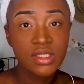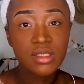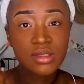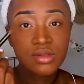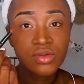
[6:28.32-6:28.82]

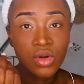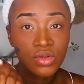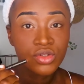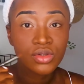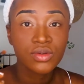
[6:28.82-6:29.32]
to
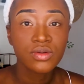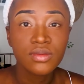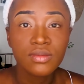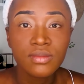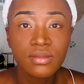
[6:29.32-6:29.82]
contour
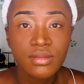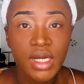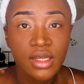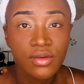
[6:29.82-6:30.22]
my